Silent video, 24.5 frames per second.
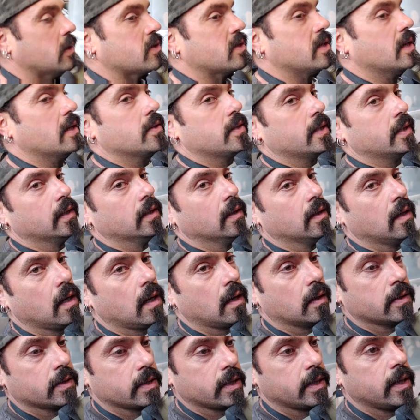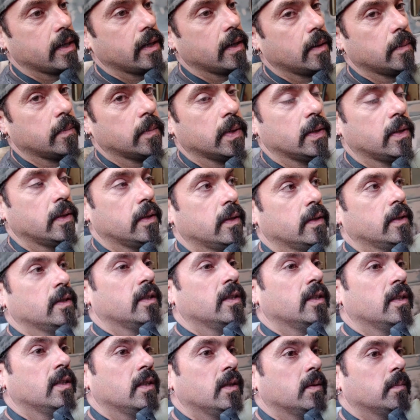sounds like a long time,
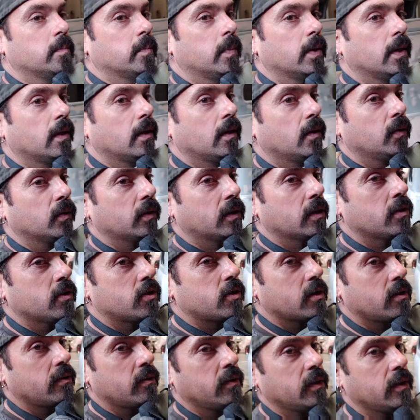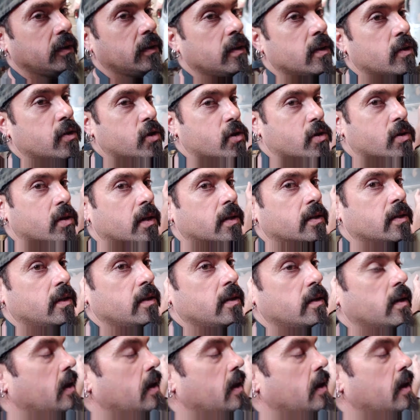but considering this truck didn't